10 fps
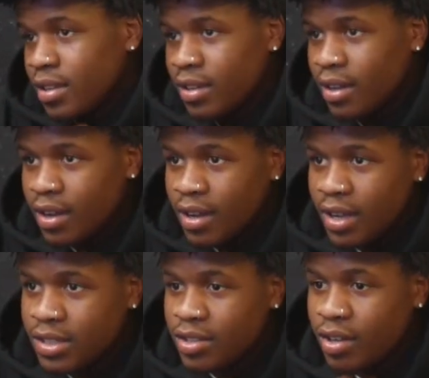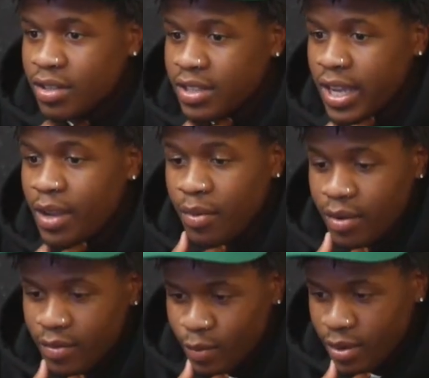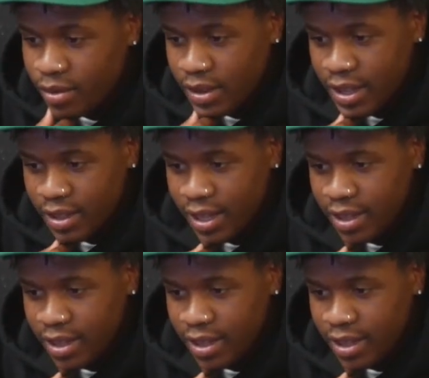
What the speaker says: I started skateboarding real late,